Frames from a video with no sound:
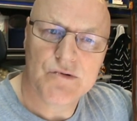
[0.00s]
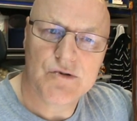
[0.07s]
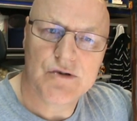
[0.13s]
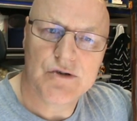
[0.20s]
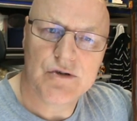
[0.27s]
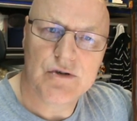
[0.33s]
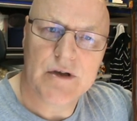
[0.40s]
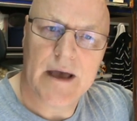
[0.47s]

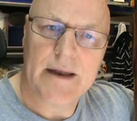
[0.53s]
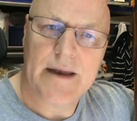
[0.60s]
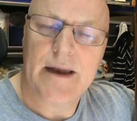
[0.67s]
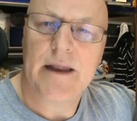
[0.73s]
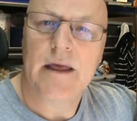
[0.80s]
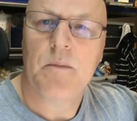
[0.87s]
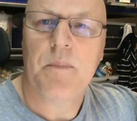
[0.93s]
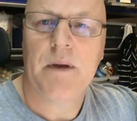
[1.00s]
to get
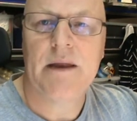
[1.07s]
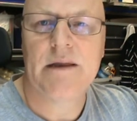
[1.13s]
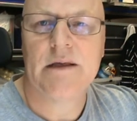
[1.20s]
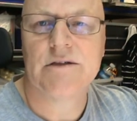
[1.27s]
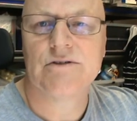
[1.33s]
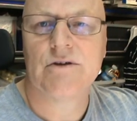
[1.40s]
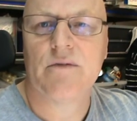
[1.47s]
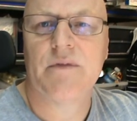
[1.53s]
any
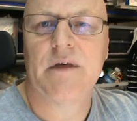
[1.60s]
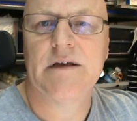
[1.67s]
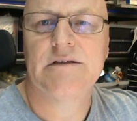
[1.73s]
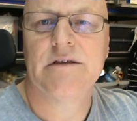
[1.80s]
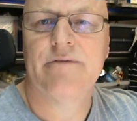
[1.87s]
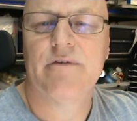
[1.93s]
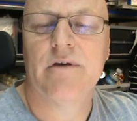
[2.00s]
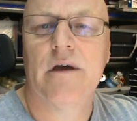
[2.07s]
opinions on
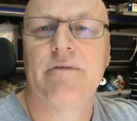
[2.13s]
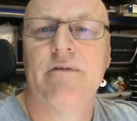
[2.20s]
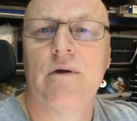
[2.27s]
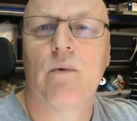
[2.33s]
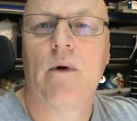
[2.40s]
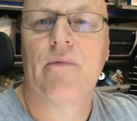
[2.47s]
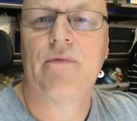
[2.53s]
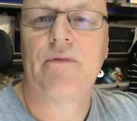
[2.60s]
this if you if you
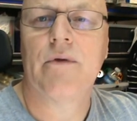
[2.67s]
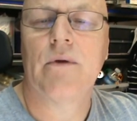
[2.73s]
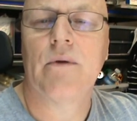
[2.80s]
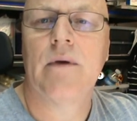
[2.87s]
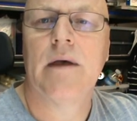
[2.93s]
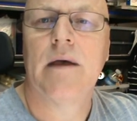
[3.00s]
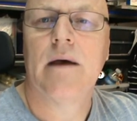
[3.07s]
want to.